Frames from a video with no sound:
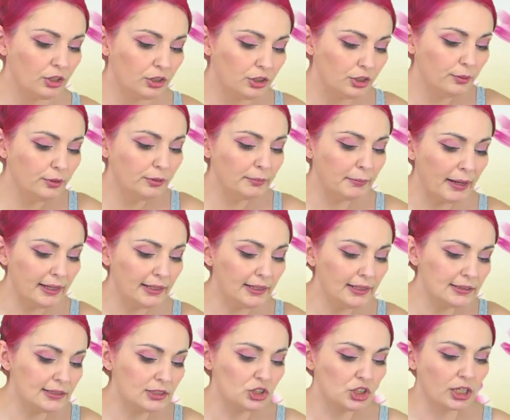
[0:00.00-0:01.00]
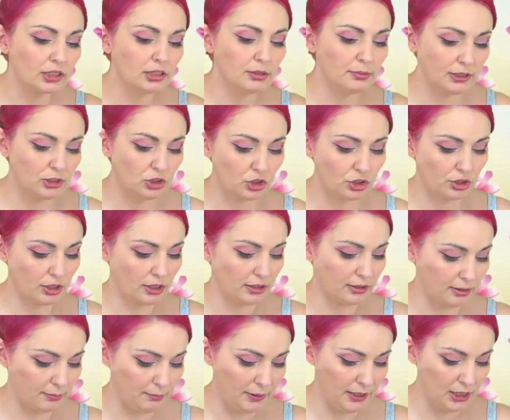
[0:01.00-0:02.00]
You may need to check to make sure
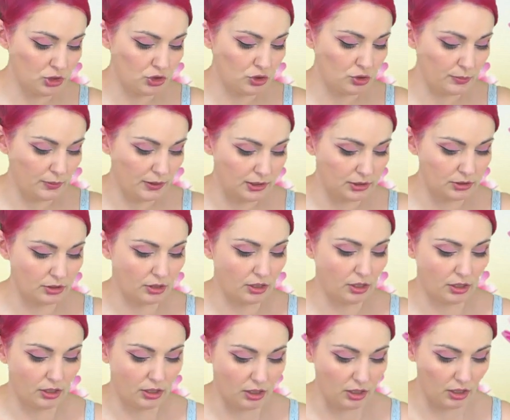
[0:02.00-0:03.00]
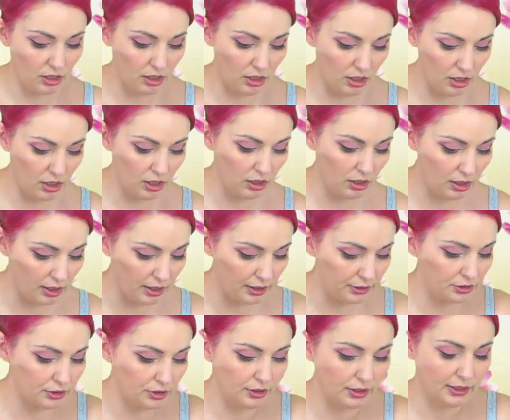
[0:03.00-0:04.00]
that the pinch twists are all
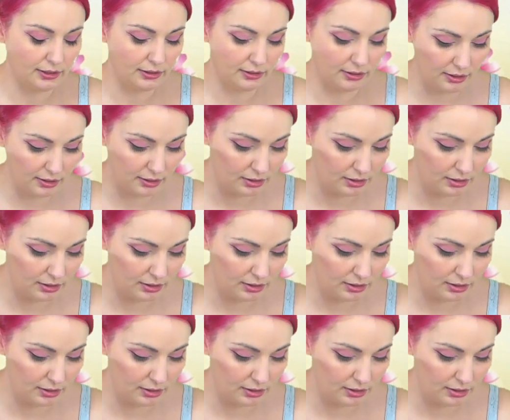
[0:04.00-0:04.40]
underneath.